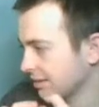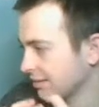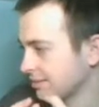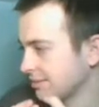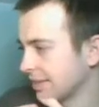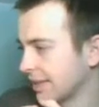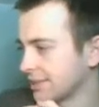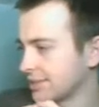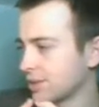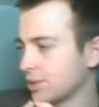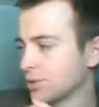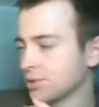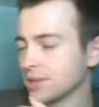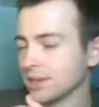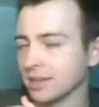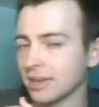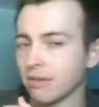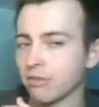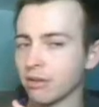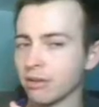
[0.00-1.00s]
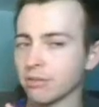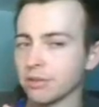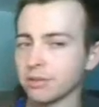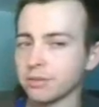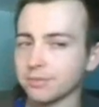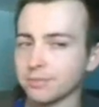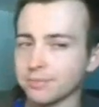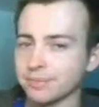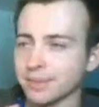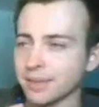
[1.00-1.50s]
That's interesting, Never Ever.
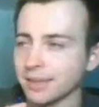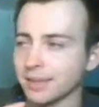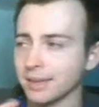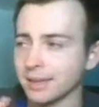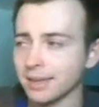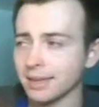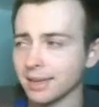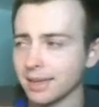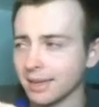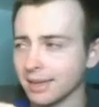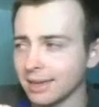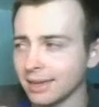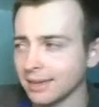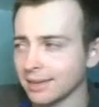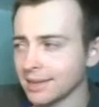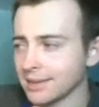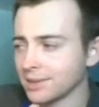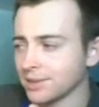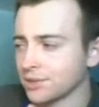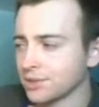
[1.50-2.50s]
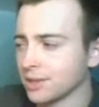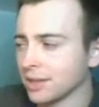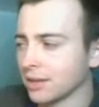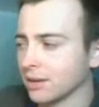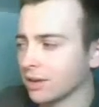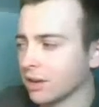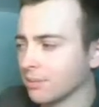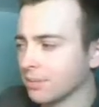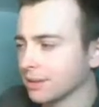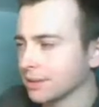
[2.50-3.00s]
That's interesting, I
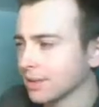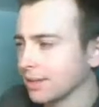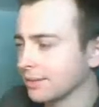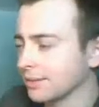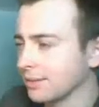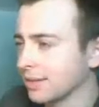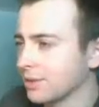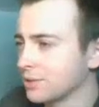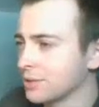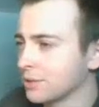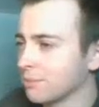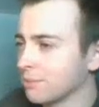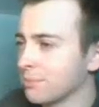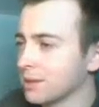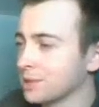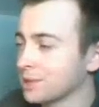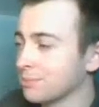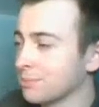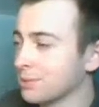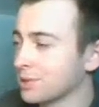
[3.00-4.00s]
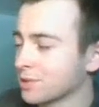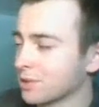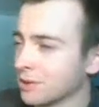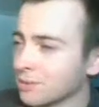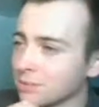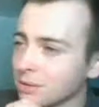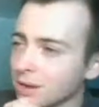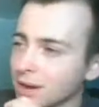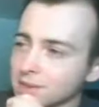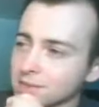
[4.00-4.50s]
don't know about that. Interesting,
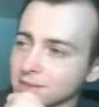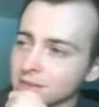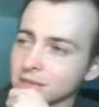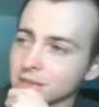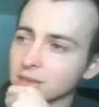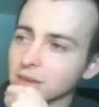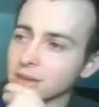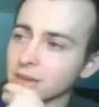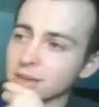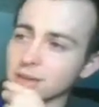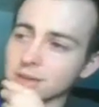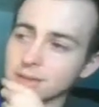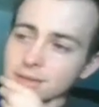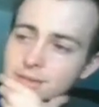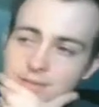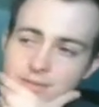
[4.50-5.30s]
mystery box a card?